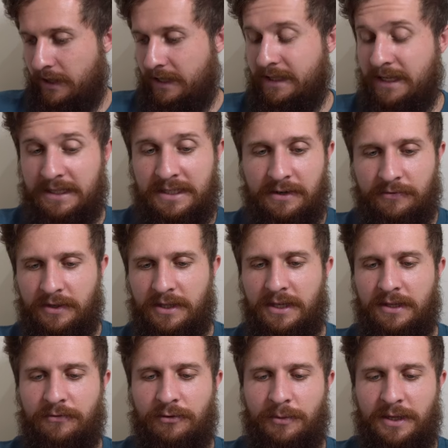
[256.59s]
alright, that's
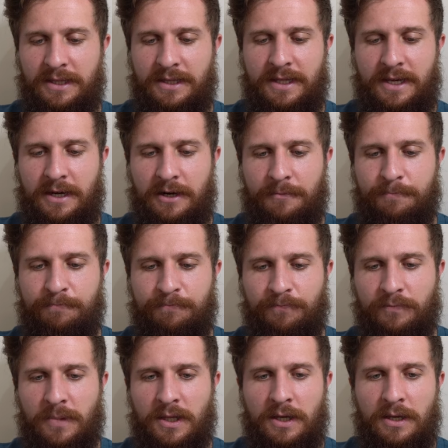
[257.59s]
everything from in there.
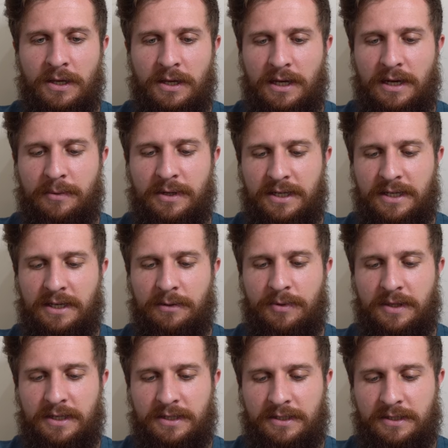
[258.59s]
I'm gonna keep
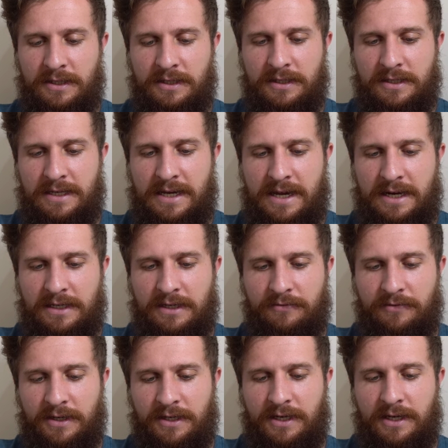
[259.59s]
this intact
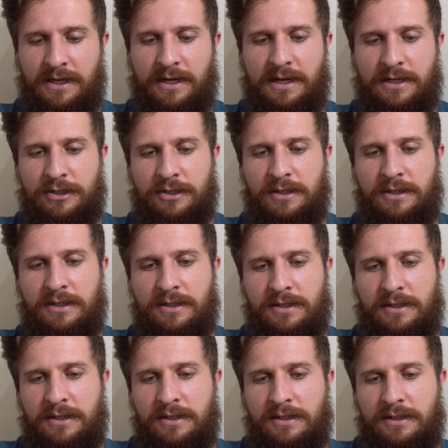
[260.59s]
if I can, actually, because
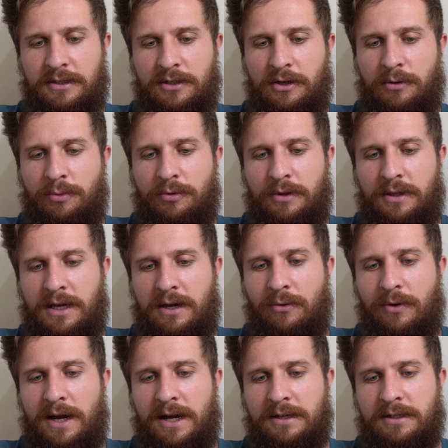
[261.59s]
I think it's dope with that
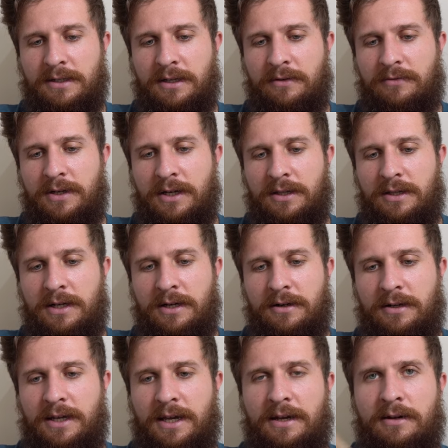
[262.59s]
wax left on there.
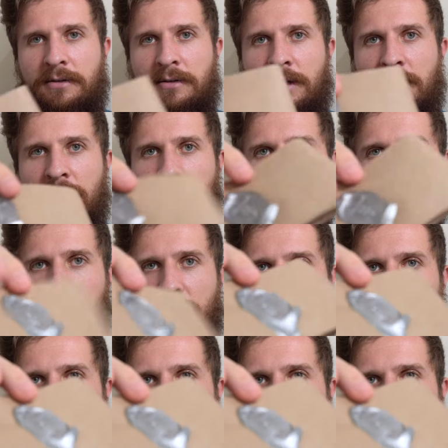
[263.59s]
Yeah, so